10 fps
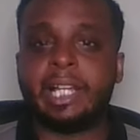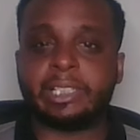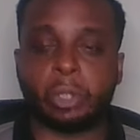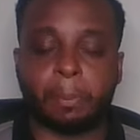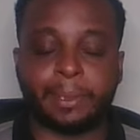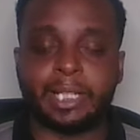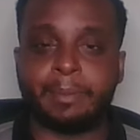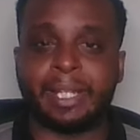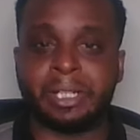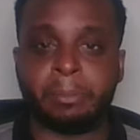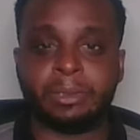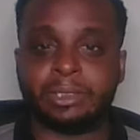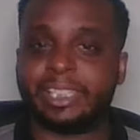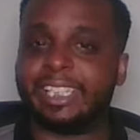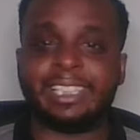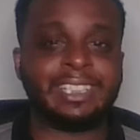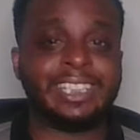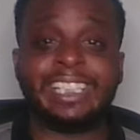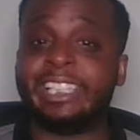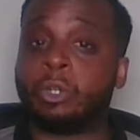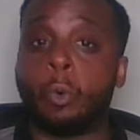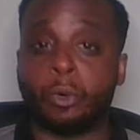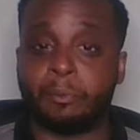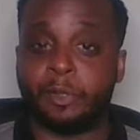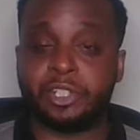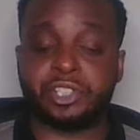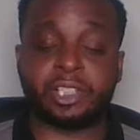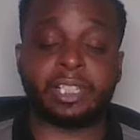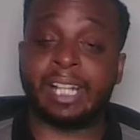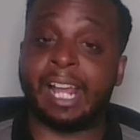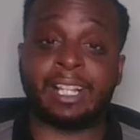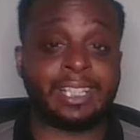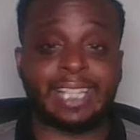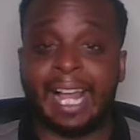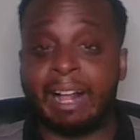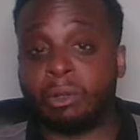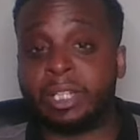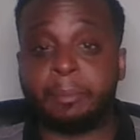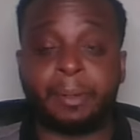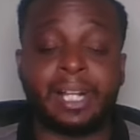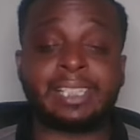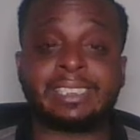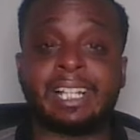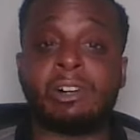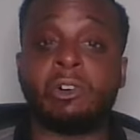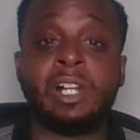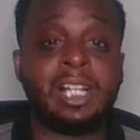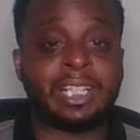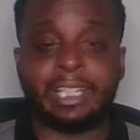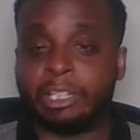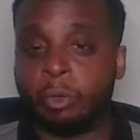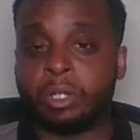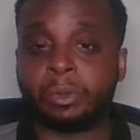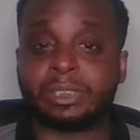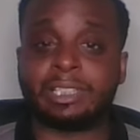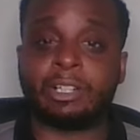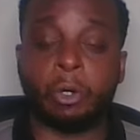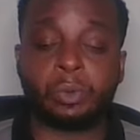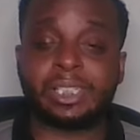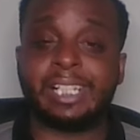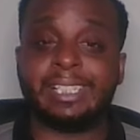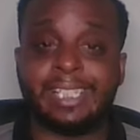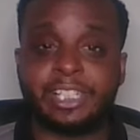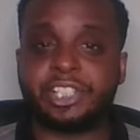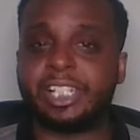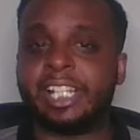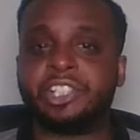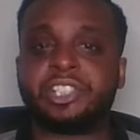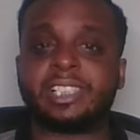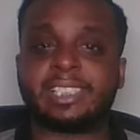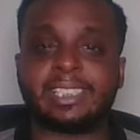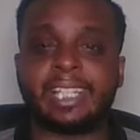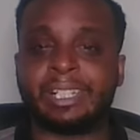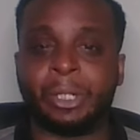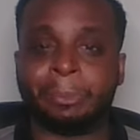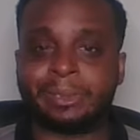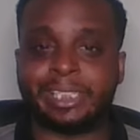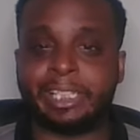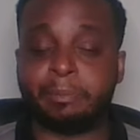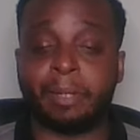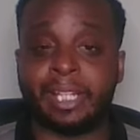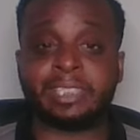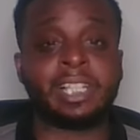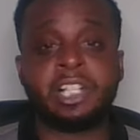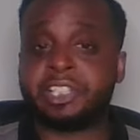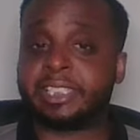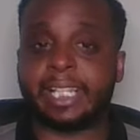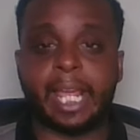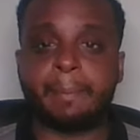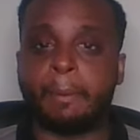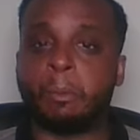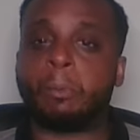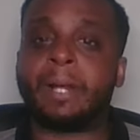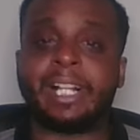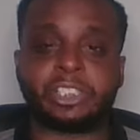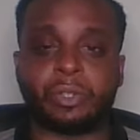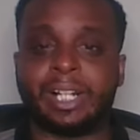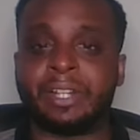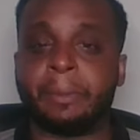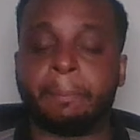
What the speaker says: is her playmaking ability. Elite court vision, can get the outlet passed out, can go coast to coast, can dish it, and just set up teammates. She's a capable passer out of the